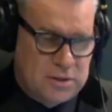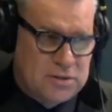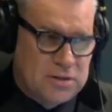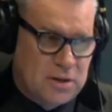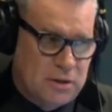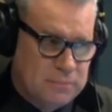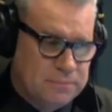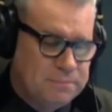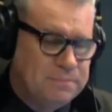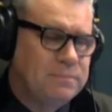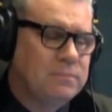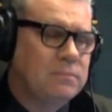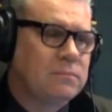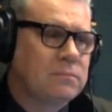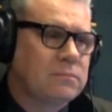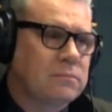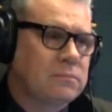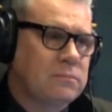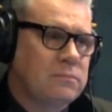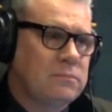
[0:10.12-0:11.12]
So
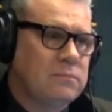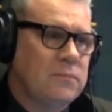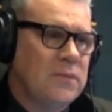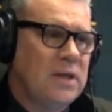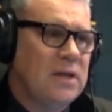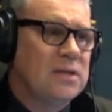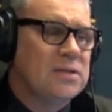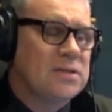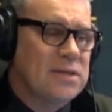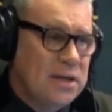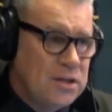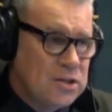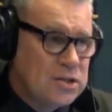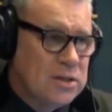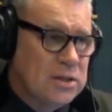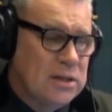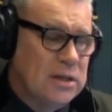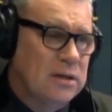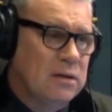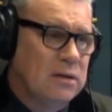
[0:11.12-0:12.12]

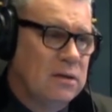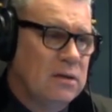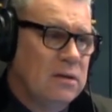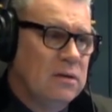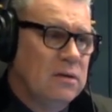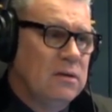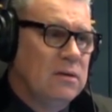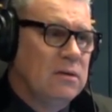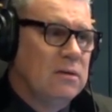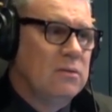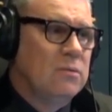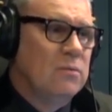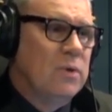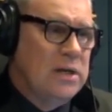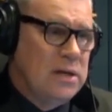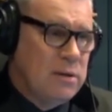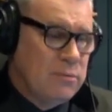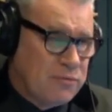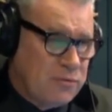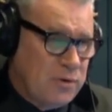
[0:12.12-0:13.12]
essentially,
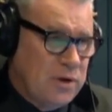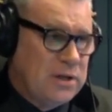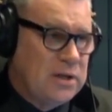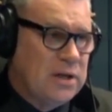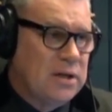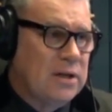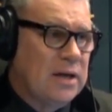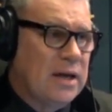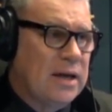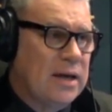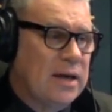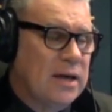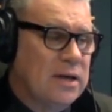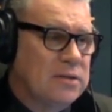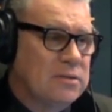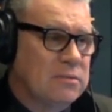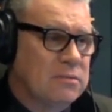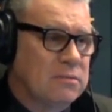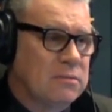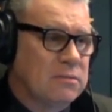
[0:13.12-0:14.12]
William Friedkin
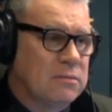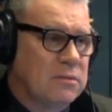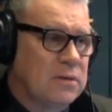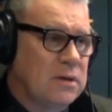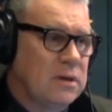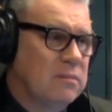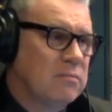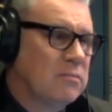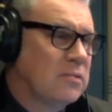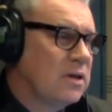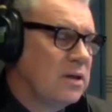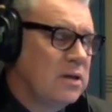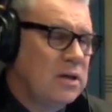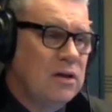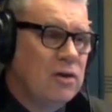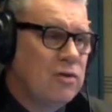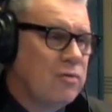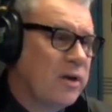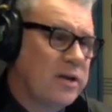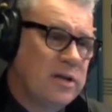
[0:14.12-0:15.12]
had it, an
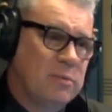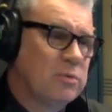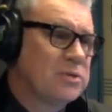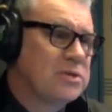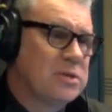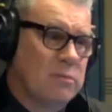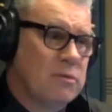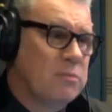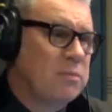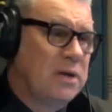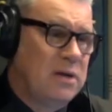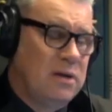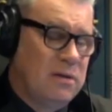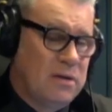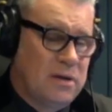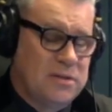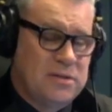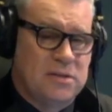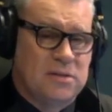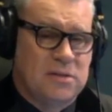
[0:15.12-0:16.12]
incredible time at the beginning of
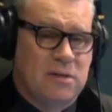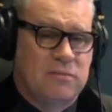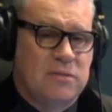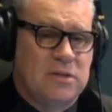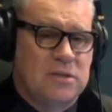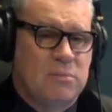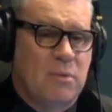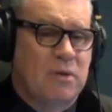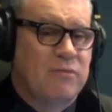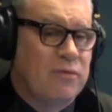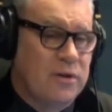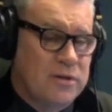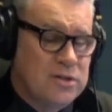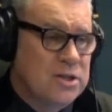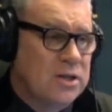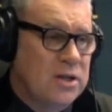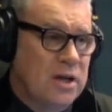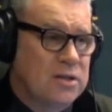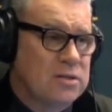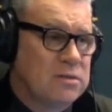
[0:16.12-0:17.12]
the 1970s. He made French
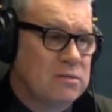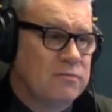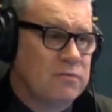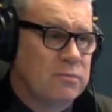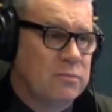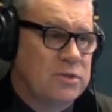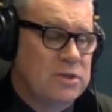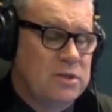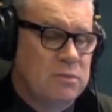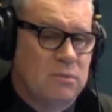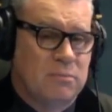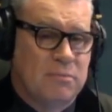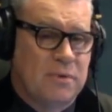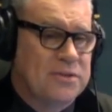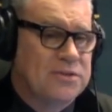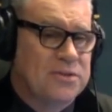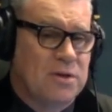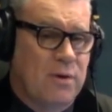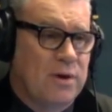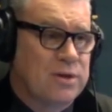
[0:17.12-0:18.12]
Connection, for which he won
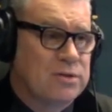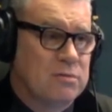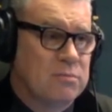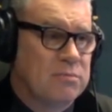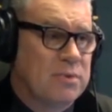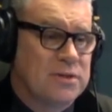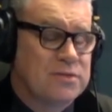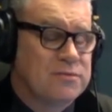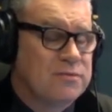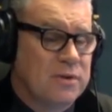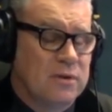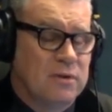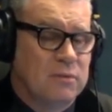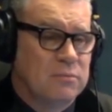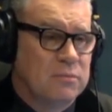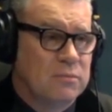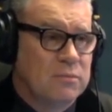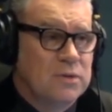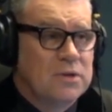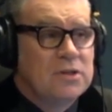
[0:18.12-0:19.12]
Best Director and Best
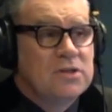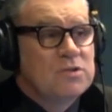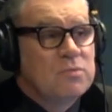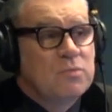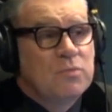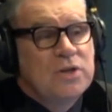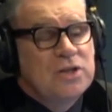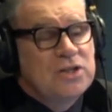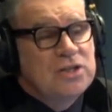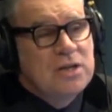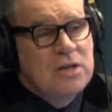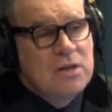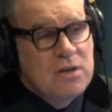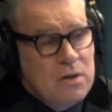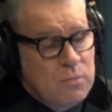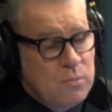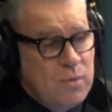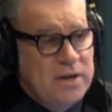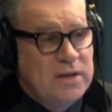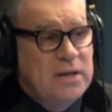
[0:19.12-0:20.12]
Film. Which, which
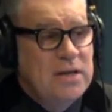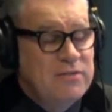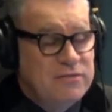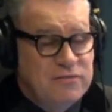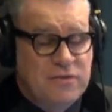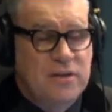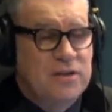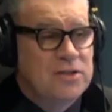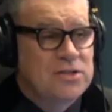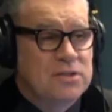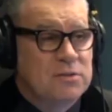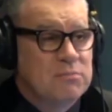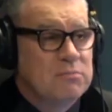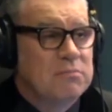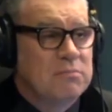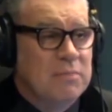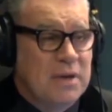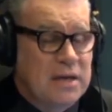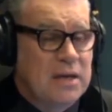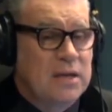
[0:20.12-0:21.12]
when he'd finished the,
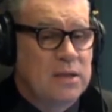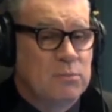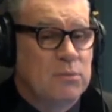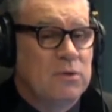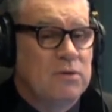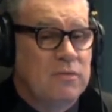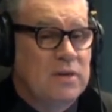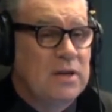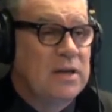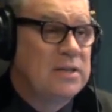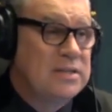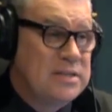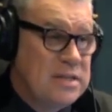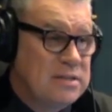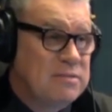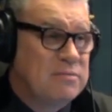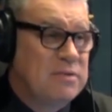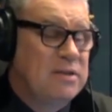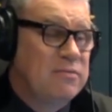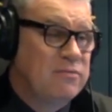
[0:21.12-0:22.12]
making the movie, he
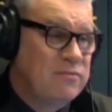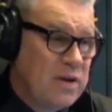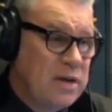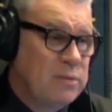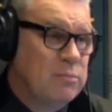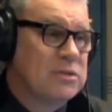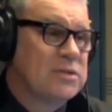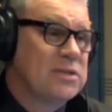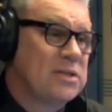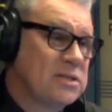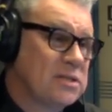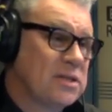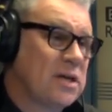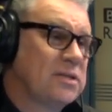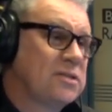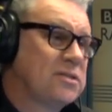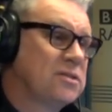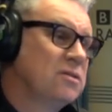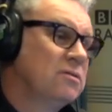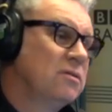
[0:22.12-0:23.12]
did he famously
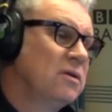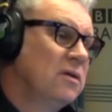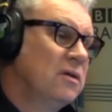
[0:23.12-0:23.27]
said to